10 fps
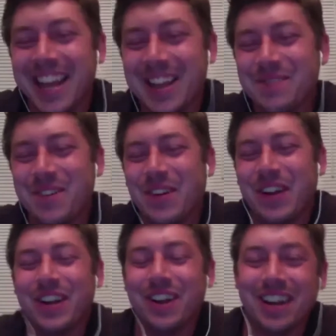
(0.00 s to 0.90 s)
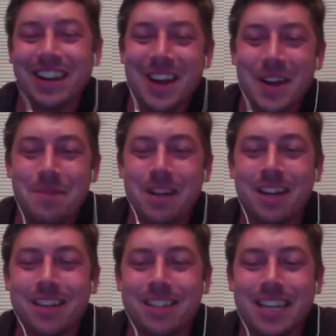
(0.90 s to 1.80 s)
moving on,
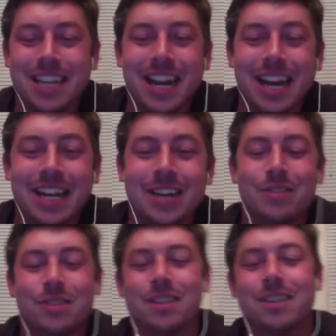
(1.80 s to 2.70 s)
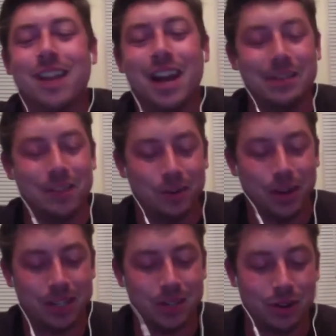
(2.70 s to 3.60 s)
because the guy who's not even
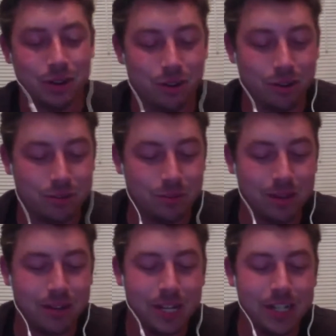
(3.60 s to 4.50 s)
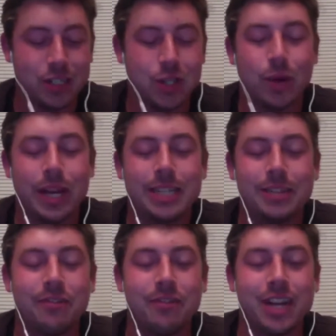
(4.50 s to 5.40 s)
great at scoring goals, but just great at
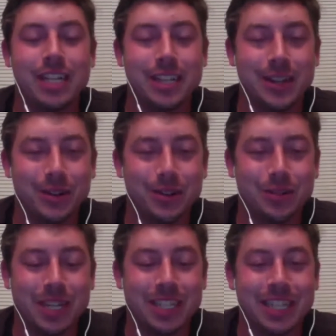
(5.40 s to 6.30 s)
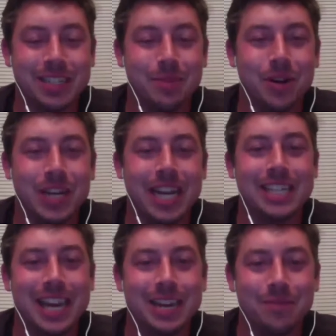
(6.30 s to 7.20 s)
deflecting goals because he has the ball kicked
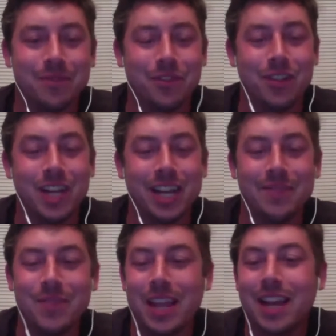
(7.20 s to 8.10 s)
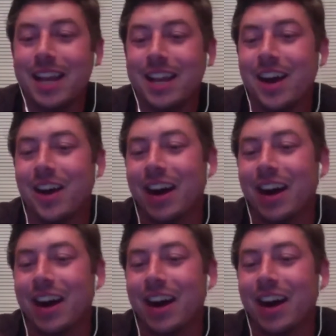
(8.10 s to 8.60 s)
at him, Fellaini. No,